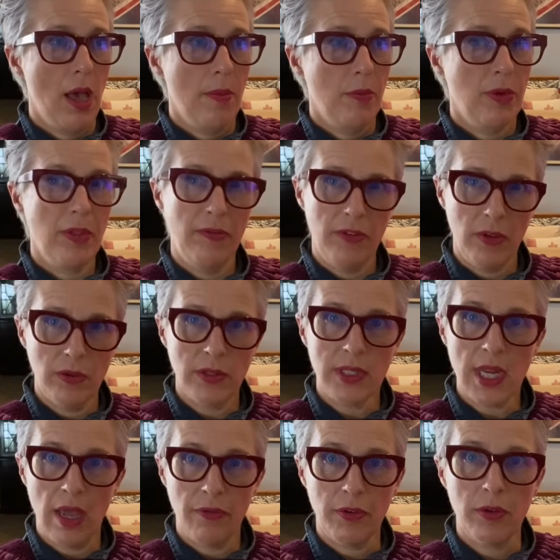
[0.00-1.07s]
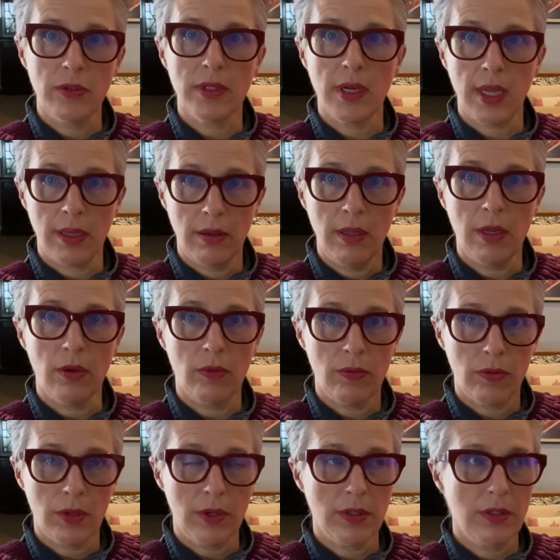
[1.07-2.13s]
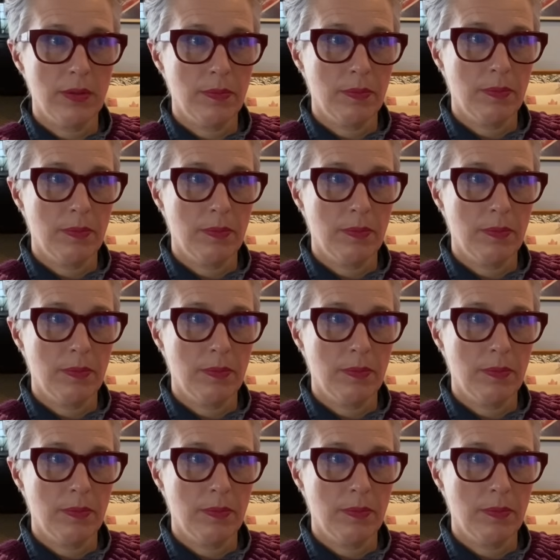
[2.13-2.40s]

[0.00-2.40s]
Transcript: with a few snafus, and I learned,